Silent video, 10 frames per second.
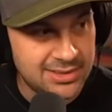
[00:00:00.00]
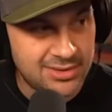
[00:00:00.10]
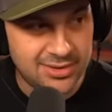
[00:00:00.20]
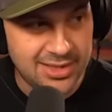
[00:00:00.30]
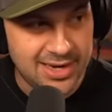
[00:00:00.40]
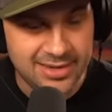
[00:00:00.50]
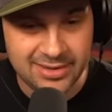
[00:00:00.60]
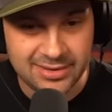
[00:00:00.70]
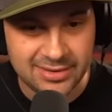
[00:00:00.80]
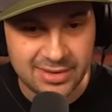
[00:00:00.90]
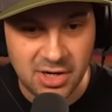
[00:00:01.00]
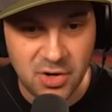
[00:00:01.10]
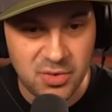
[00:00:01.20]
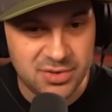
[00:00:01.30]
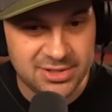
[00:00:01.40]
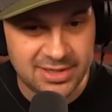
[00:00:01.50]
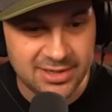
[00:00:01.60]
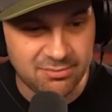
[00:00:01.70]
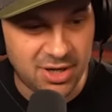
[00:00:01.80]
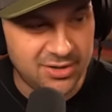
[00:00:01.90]
little, like,
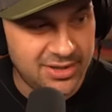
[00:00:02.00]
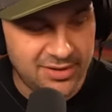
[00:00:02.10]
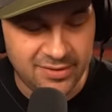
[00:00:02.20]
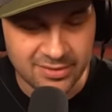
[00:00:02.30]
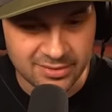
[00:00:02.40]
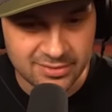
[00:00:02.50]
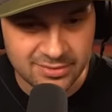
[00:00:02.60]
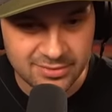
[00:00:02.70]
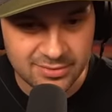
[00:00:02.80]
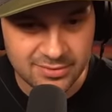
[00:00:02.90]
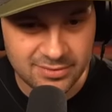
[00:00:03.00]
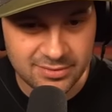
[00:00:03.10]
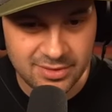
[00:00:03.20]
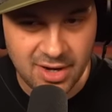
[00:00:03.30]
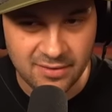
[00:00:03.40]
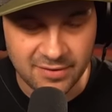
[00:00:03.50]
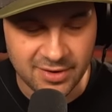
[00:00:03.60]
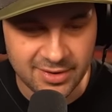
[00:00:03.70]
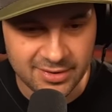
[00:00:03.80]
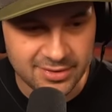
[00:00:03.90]
acoustic Baldy
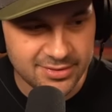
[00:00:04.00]
cover.